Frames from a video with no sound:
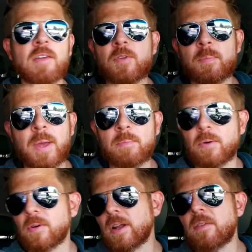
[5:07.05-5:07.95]
every
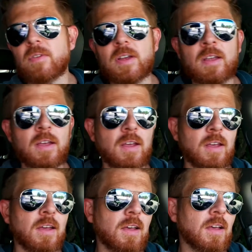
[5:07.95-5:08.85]
paper and every
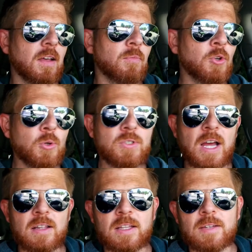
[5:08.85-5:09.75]
news
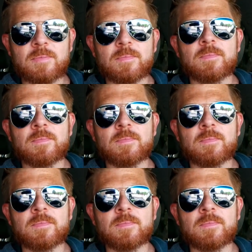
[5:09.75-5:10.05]
outlet?